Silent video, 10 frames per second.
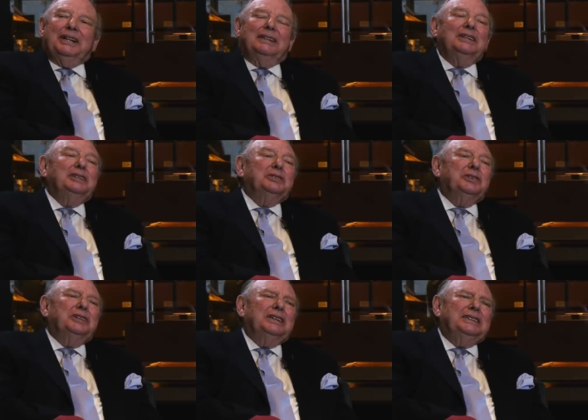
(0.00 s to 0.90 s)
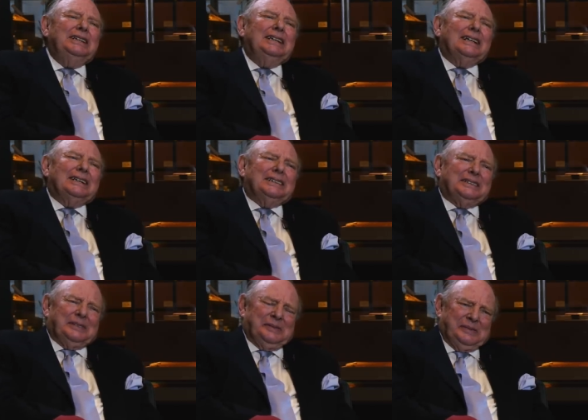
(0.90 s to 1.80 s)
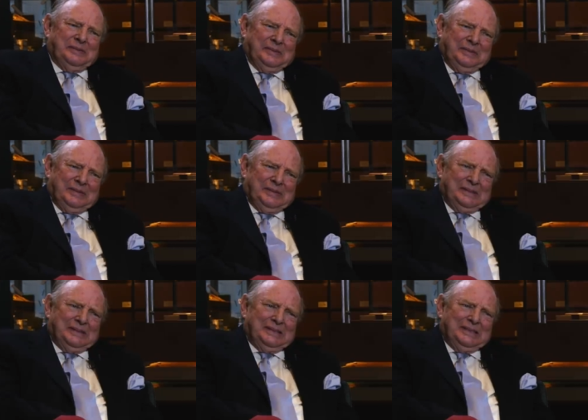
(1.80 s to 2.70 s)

I think took 13 hours. Goodness me.